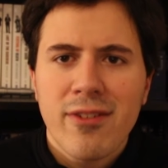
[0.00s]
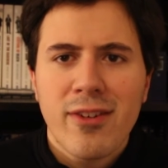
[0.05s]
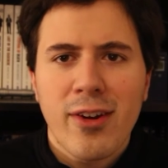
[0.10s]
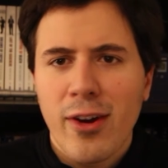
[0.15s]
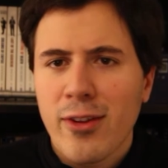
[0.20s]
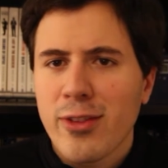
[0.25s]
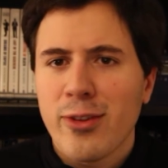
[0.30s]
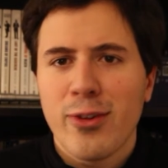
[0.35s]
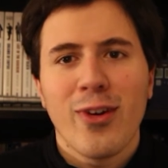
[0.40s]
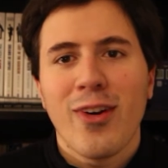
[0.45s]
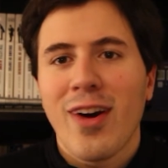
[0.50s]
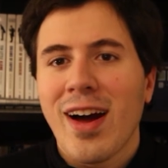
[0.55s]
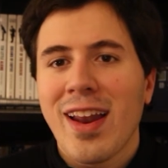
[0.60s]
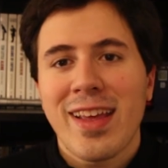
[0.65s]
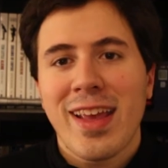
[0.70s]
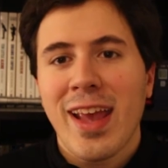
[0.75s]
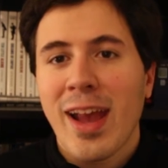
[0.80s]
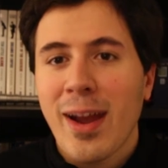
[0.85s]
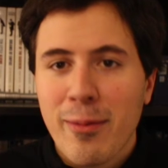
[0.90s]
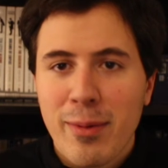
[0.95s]
gone through a lot
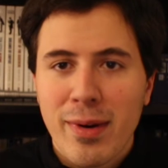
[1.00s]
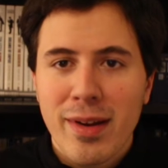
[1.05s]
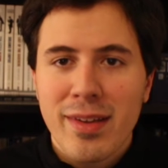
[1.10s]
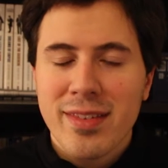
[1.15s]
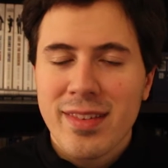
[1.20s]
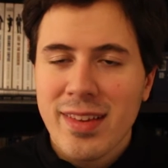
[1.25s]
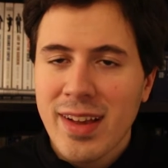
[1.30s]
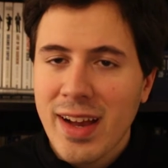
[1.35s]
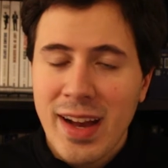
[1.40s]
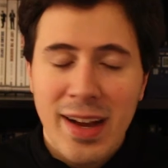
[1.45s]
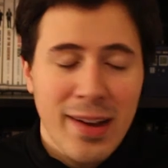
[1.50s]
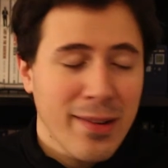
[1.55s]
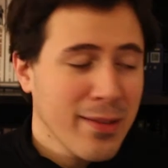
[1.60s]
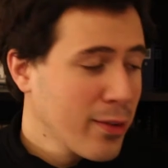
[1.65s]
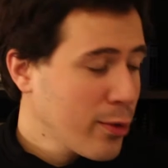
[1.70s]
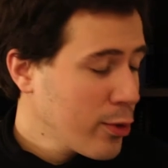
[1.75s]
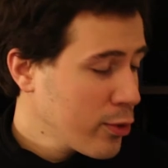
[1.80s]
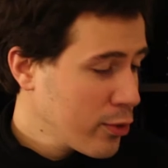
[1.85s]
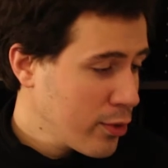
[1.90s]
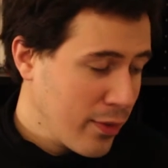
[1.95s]
of cameras.
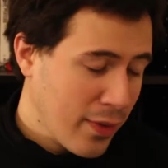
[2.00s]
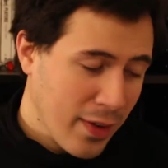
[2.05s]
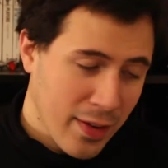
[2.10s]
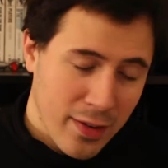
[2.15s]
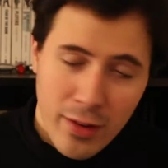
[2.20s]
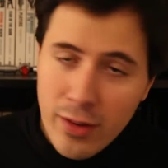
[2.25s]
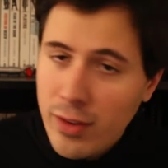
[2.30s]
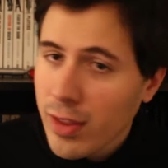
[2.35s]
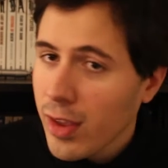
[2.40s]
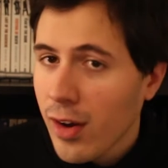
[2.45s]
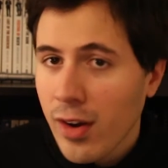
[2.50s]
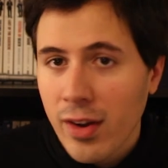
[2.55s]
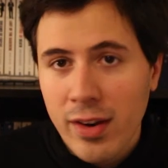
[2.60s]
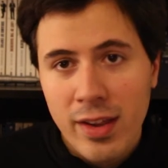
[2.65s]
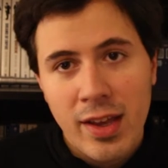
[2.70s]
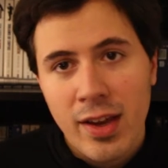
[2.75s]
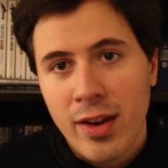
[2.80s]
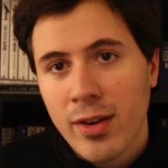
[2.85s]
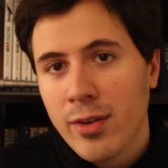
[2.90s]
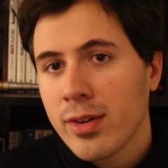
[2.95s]
Of course, we've had all the
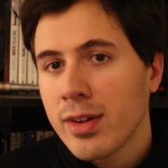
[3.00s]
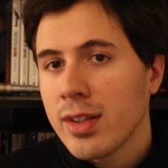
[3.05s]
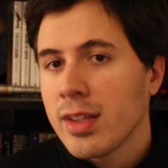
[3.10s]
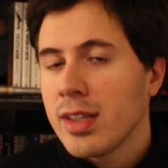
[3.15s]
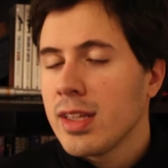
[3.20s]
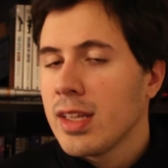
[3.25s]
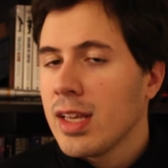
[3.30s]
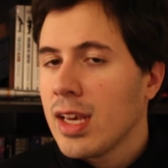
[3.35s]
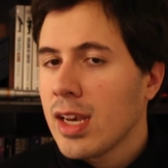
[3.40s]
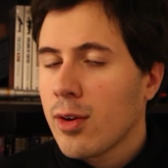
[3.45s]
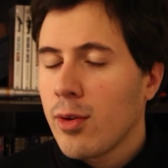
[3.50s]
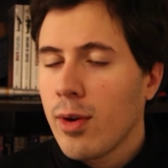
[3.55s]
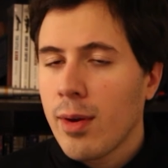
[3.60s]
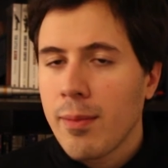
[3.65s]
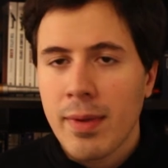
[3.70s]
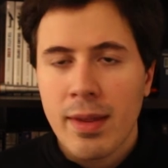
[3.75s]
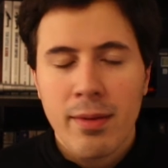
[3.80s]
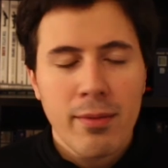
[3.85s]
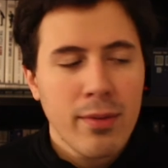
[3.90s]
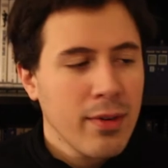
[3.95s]
audio
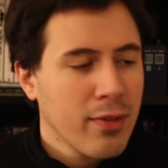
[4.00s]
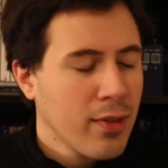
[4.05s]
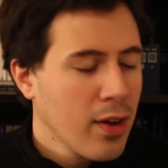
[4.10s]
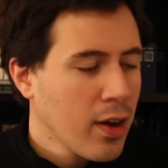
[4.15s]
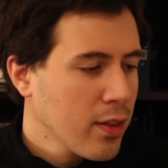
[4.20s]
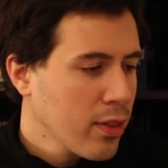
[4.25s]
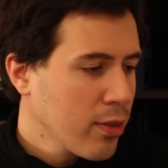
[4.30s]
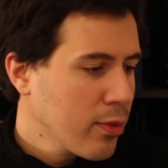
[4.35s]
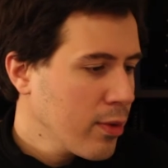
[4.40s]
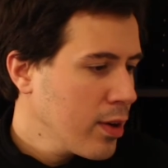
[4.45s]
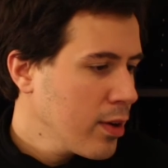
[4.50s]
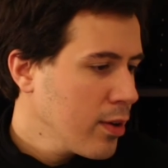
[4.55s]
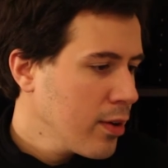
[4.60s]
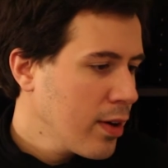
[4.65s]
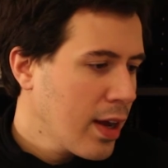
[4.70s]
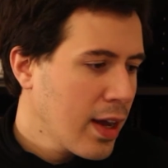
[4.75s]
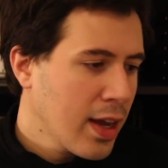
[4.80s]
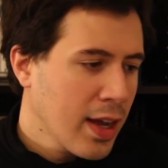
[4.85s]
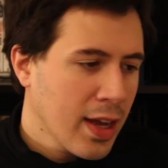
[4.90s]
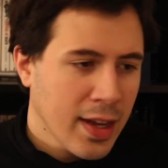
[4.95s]
equipment we've gone through.